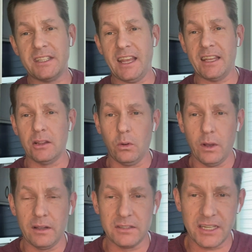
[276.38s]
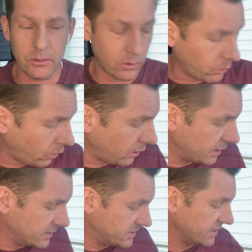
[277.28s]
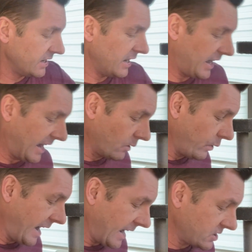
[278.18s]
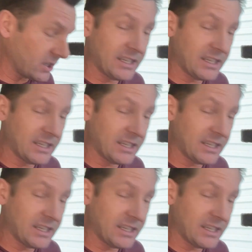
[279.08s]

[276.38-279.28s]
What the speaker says: and loyalty rewards. And we actually